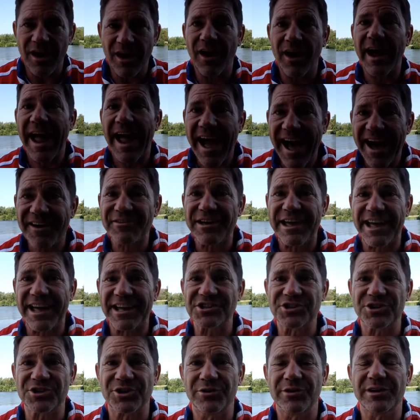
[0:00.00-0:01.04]
I have a
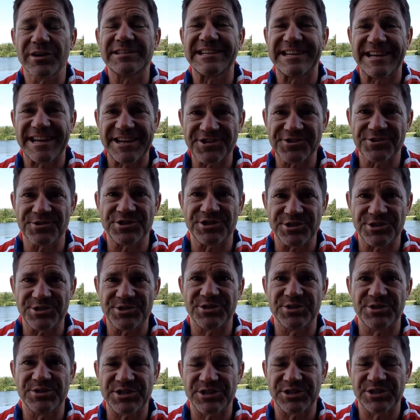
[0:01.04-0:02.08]
hedgehog to
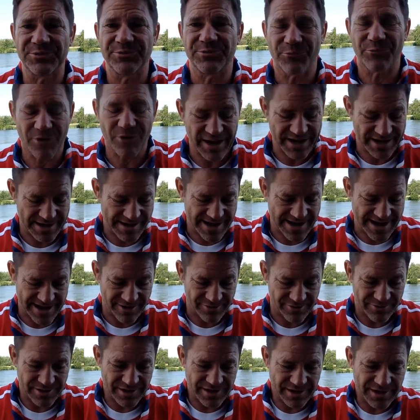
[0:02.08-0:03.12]
introduce you to right
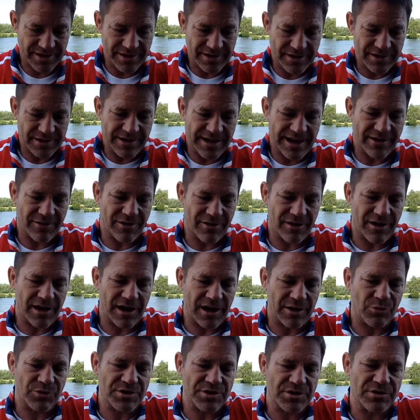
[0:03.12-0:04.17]
now. Now,
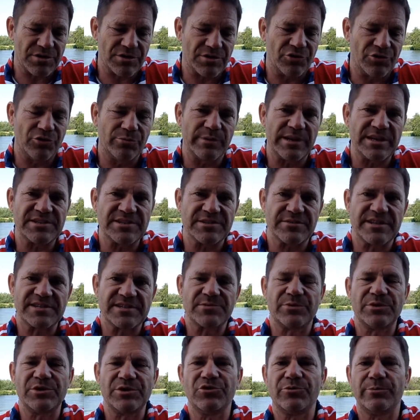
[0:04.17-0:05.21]
I wouldn't normally do this.
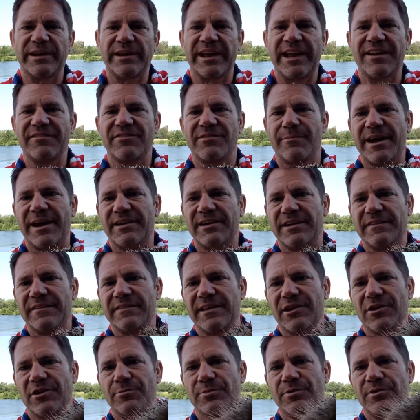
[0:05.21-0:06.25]
I wouldn't normally have them out in
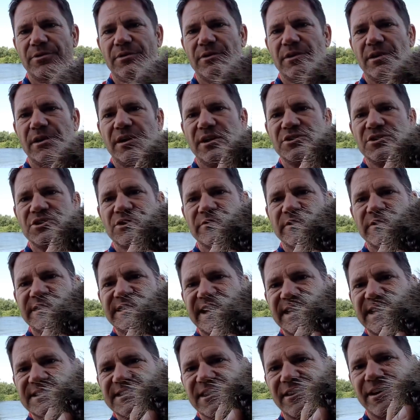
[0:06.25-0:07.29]
the open during the
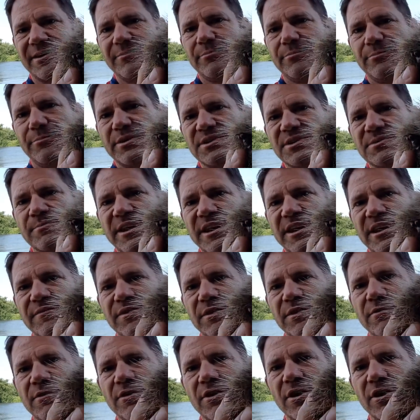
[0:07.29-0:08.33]
daytime. But as many of
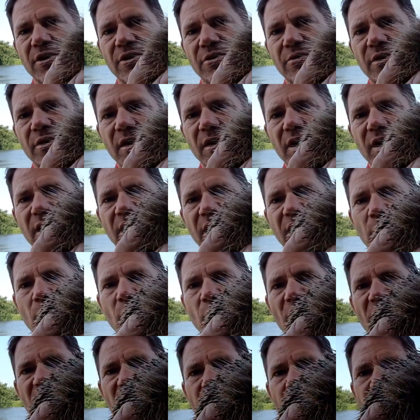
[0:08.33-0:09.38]
you know, I
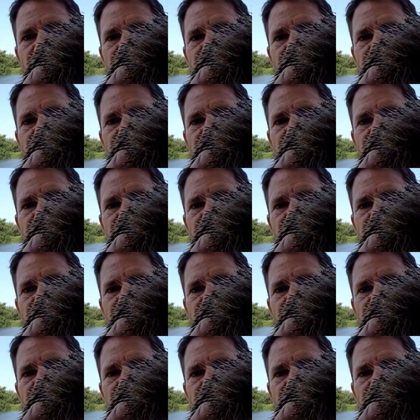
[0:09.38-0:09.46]
work